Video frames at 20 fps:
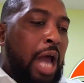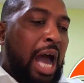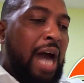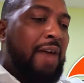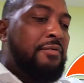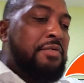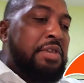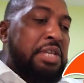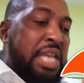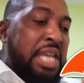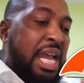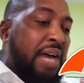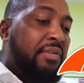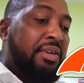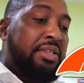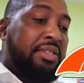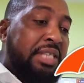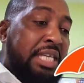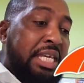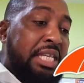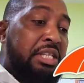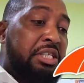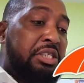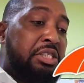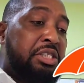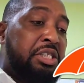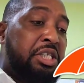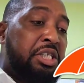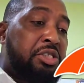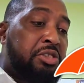I've never seen
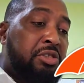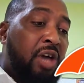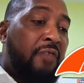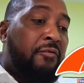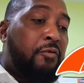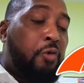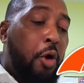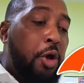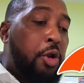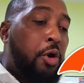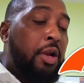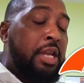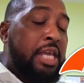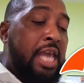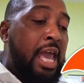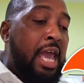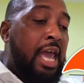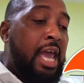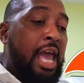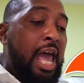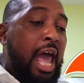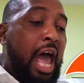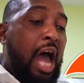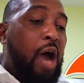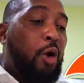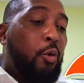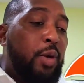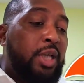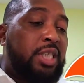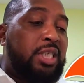the stuff going on here,
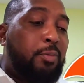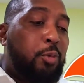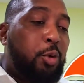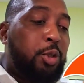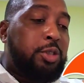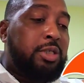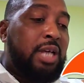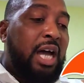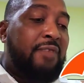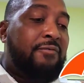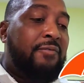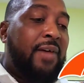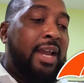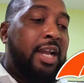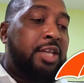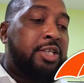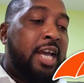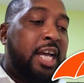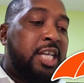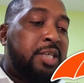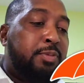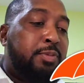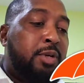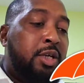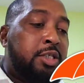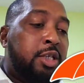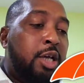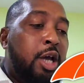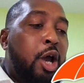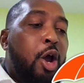and we're supposed to have financial
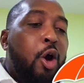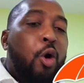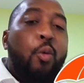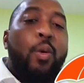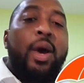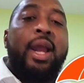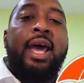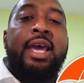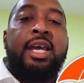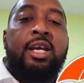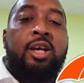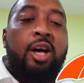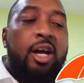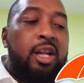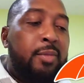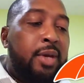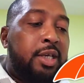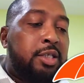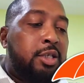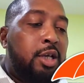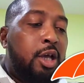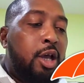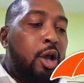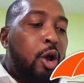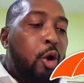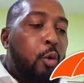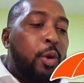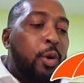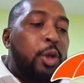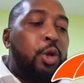experts. We're not economists.
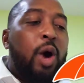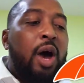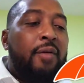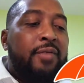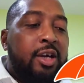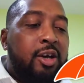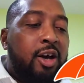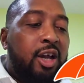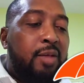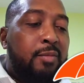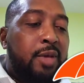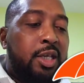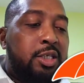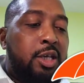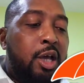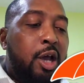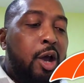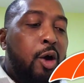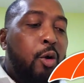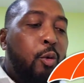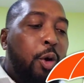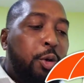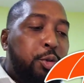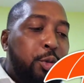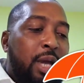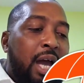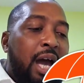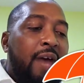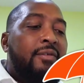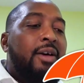We don't have economists.
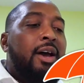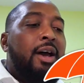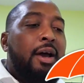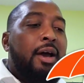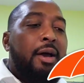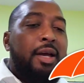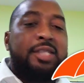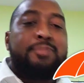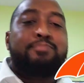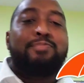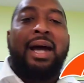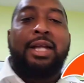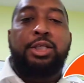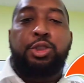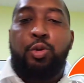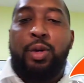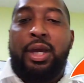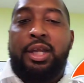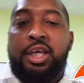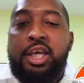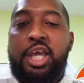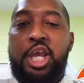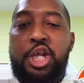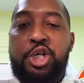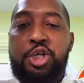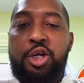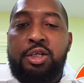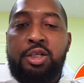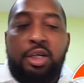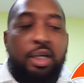What we have is Bantu
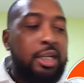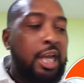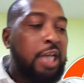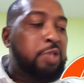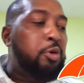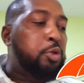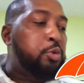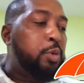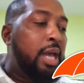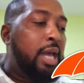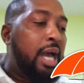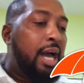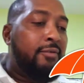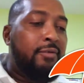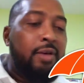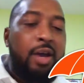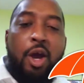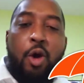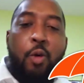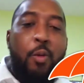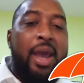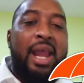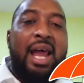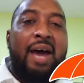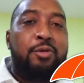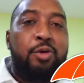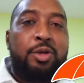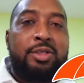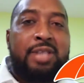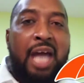education. That's what we have. We ain't
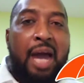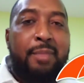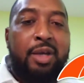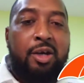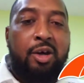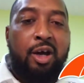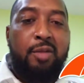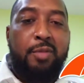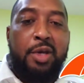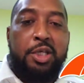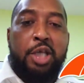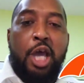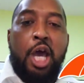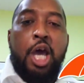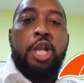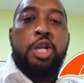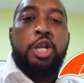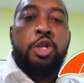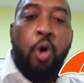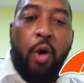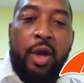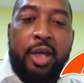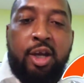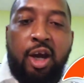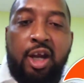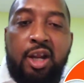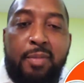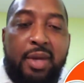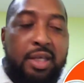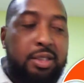have no damn economists. No
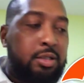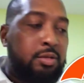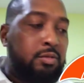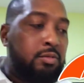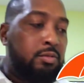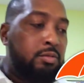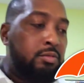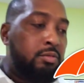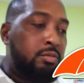economists.